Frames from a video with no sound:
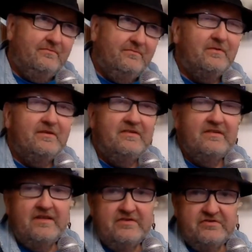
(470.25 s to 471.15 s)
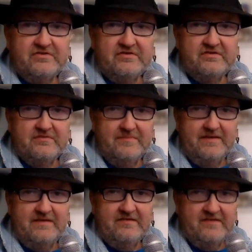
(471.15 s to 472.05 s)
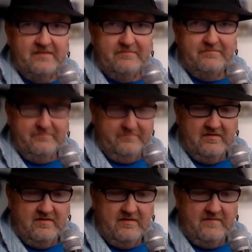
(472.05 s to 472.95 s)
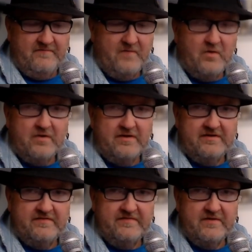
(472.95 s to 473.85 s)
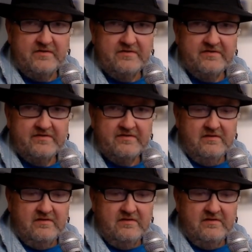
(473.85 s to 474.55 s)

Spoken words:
what is alleged to be in some foreign interference